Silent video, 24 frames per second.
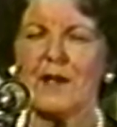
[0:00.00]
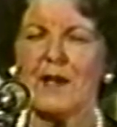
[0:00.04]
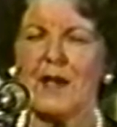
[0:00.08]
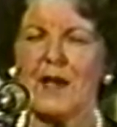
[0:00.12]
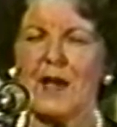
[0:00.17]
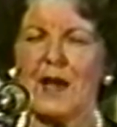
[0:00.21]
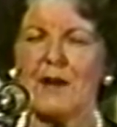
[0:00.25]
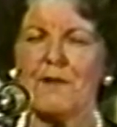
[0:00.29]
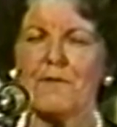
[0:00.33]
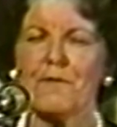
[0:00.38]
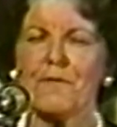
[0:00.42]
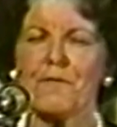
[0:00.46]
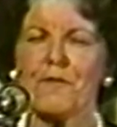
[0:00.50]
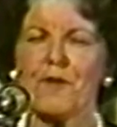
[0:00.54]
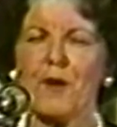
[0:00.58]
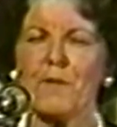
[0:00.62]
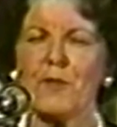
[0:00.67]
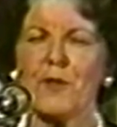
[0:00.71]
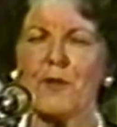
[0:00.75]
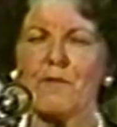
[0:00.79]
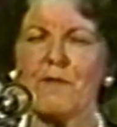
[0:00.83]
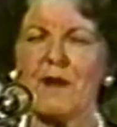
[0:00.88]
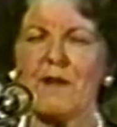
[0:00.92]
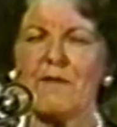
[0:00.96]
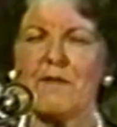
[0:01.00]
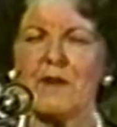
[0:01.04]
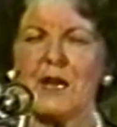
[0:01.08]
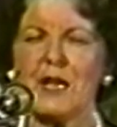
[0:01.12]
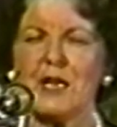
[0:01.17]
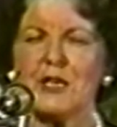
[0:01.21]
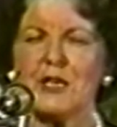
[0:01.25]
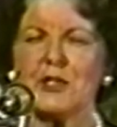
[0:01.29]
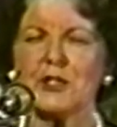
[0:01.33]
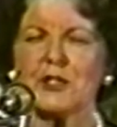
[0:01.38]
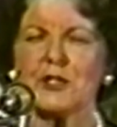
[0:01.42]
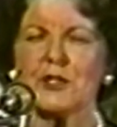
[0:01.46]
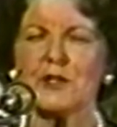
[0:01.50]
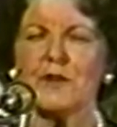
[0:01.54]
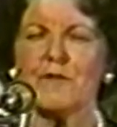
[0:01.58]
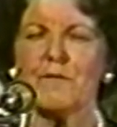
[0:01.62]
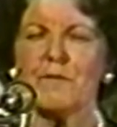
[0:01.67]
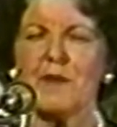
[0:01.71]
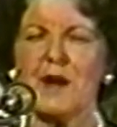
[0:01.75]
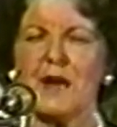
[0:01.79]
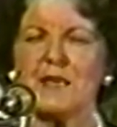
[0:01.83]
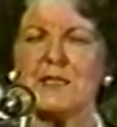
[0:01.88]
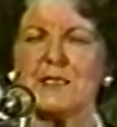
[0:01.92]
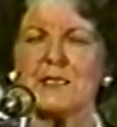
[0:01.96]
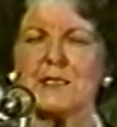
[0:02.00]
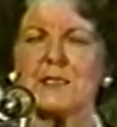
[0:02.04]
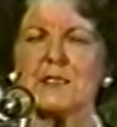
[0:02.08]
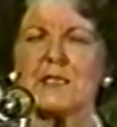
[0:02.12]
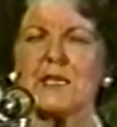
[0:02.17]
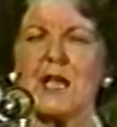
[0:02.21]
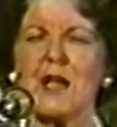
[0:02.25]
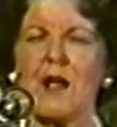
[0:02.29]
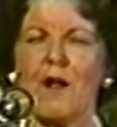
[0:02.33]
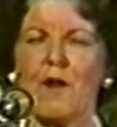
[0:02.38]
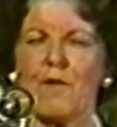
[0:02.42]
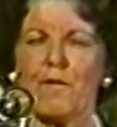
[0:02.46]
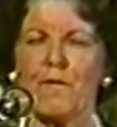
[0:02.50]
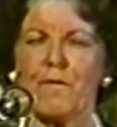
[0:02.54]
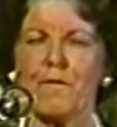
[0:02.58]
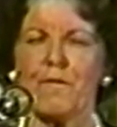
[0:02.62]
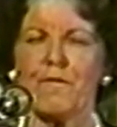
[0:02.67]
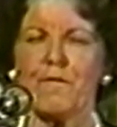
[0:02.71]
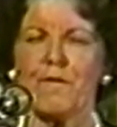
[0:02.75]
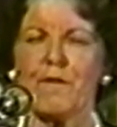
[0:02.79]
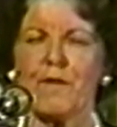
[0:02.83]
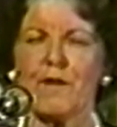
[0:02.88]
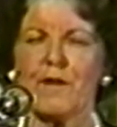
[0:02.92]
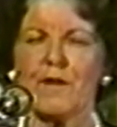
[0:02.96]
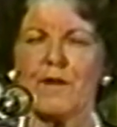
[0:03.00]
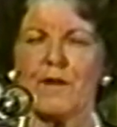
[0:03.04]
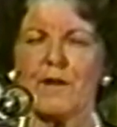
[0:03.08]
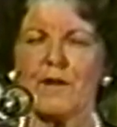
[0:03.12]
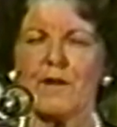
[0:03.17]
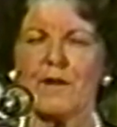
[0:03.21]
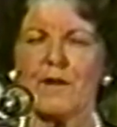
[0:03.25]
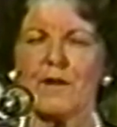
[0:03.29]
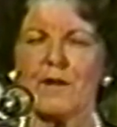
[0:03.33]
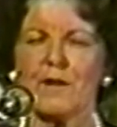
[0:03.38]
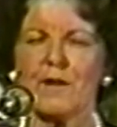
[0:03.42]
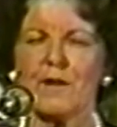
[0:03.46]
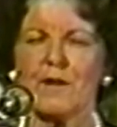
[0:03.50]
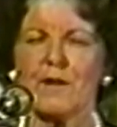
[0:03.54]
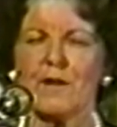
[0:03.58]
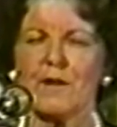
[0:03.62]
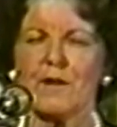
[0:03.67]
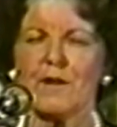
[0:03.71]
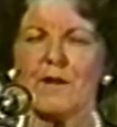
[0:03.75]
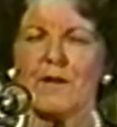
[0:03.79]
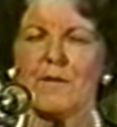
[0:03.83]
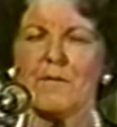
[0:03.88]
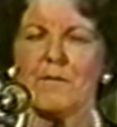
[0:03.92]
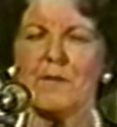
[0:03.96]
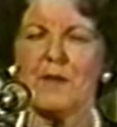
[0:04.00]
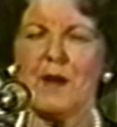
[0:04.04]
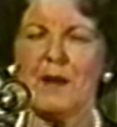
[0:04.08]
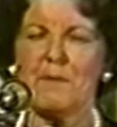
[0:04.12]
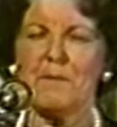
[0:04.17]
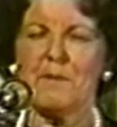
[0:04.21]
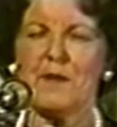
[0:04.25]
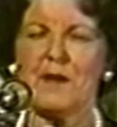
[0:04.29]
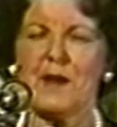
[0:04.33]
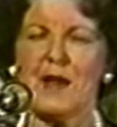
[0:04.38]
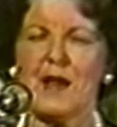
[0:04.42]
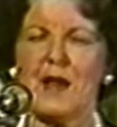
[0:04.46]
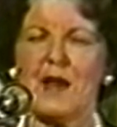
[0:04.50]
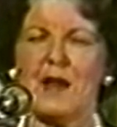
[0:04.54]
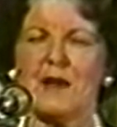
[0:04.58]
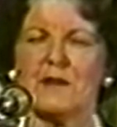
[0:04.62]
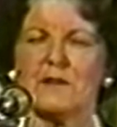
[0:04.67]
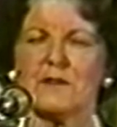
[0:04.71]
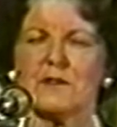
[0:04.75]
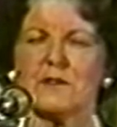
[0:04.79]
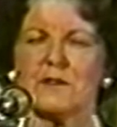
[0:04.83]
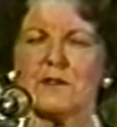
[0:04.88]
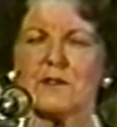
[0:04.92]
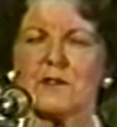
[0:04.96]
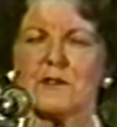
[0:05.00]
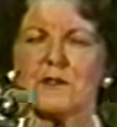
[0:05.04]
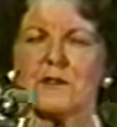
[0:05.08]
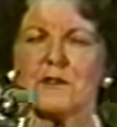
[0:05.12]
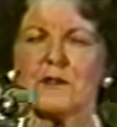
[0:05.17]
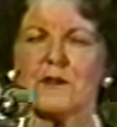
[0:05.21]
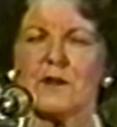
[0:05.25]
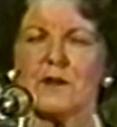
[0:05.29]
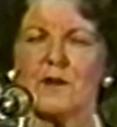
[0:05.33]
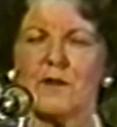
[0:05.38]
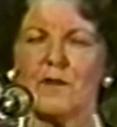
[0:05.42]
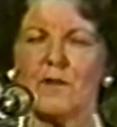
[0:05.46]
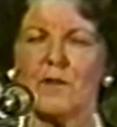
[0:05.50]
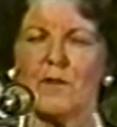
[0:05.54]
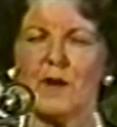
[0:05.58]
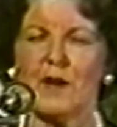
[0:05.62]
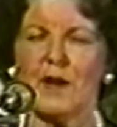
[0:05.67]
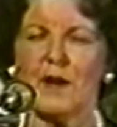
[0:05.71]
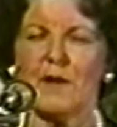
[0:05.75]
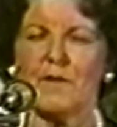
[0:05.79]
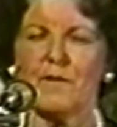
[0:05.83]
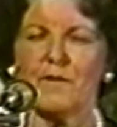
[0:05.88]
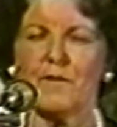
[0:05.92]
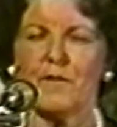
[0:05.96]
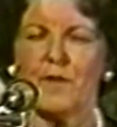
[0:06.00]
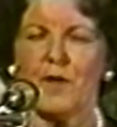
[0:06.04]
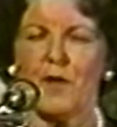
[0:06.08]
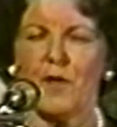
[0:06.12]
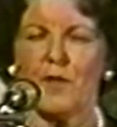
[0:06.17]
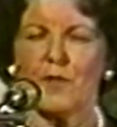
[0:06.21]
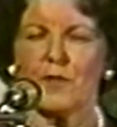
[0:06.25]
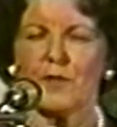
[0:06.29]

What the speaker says: And from the revelation of myself, my plans will unfold.